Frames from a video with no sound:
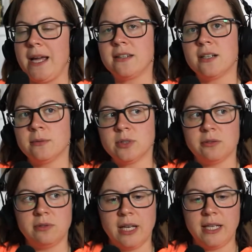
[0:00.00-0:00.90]
in terms
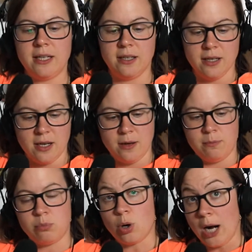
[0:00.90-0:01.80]
of like
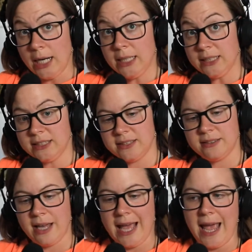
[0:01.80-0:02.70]
price
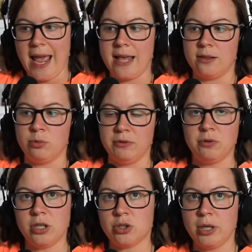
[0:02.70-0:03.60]
and
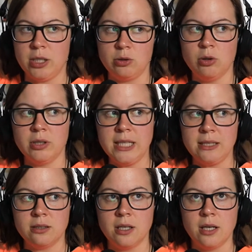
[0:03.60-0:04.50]
refresh rate, you don't need